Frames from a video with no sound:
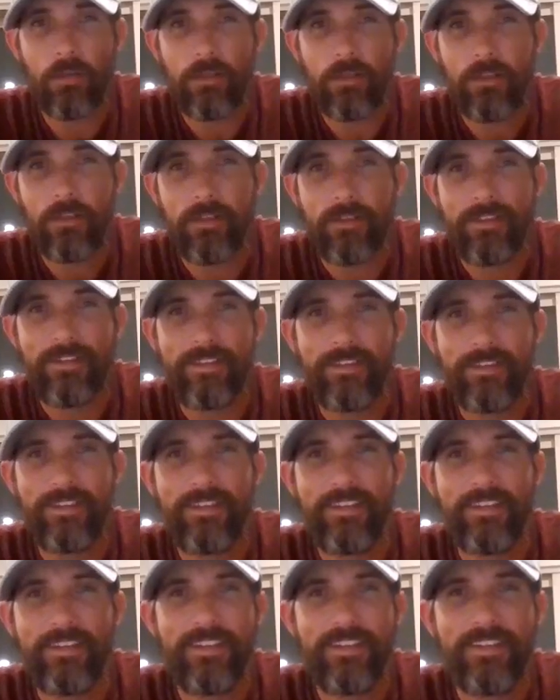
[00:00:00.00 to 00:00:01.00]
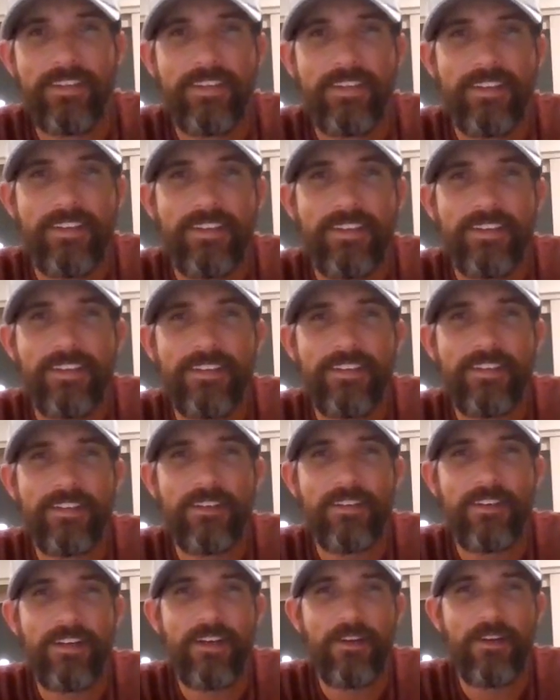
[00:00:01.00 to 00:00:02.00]
The way to go.
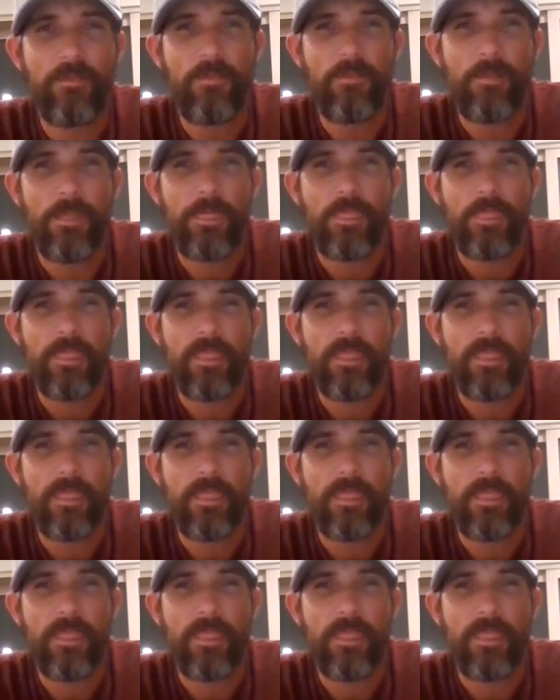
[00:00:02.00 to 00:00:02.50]
Exactly.